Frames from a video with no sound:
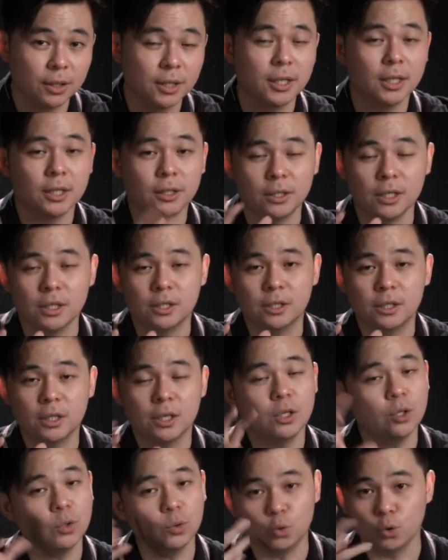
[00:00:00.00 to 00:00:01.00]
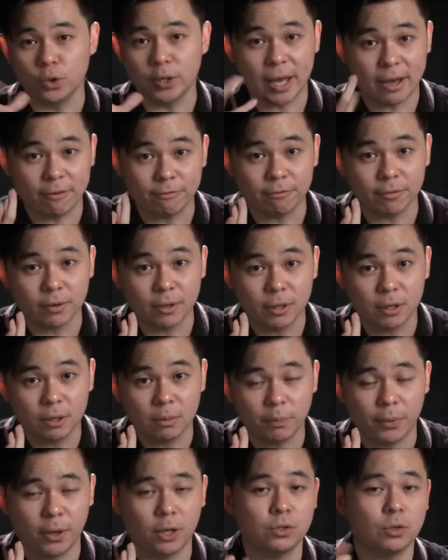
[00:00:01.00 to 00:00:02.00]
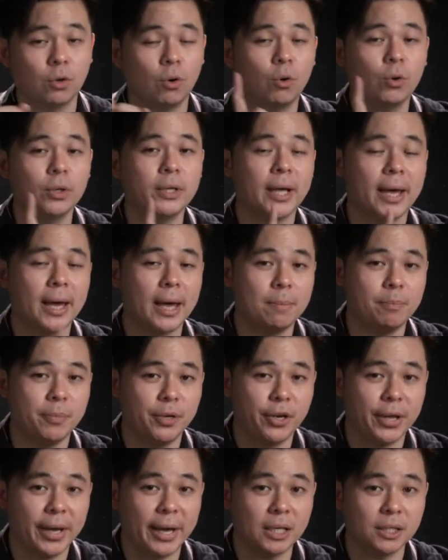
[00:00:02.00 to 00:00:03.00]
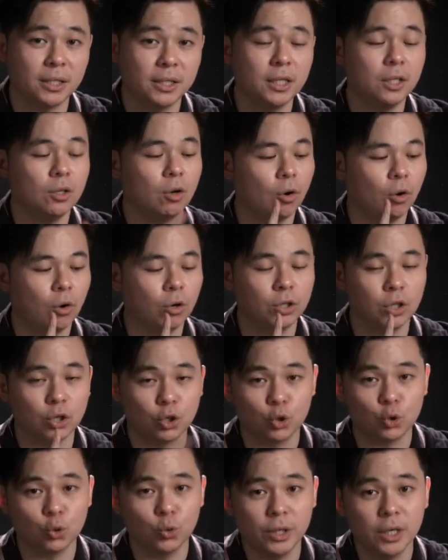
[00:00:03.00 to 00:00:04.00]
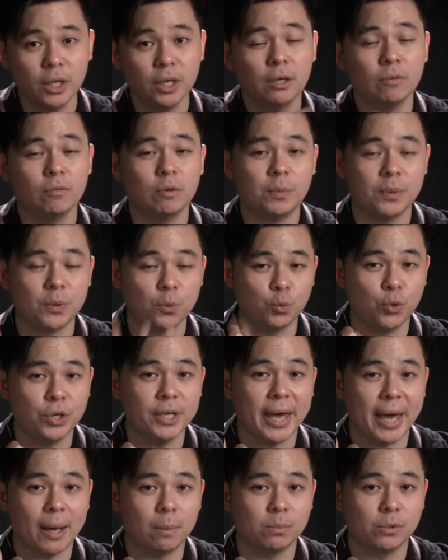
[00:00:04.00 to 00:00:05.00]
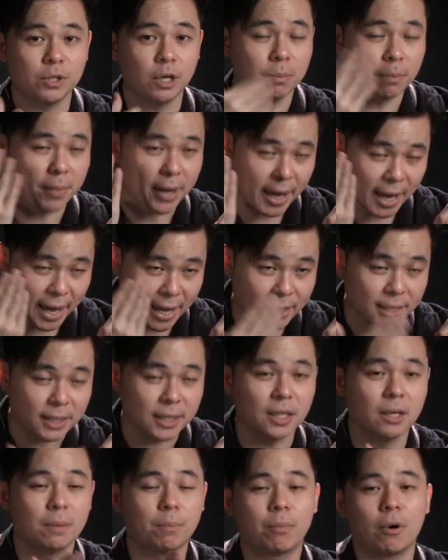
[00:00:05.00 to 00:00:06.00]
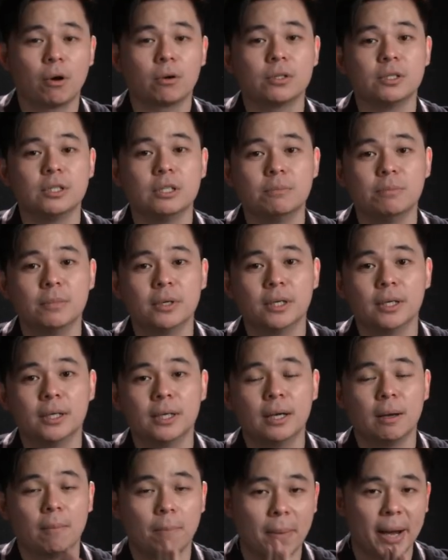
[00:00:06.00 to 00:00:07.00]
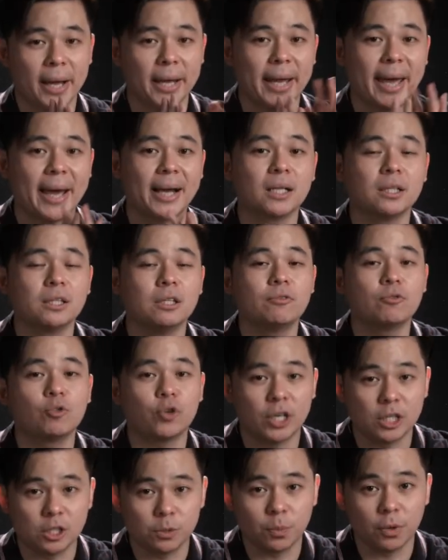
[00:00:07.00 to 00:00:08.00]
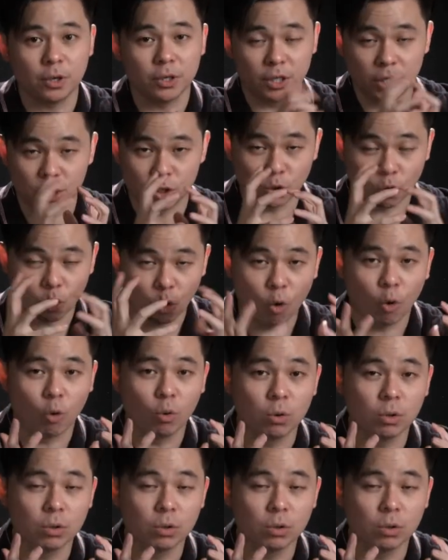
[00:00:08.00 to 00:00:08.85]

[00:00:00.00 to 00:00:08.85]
Distal don't have. Because all the amino acid, all the sugar will be reabsorbed at the proximal by active transport. It's all.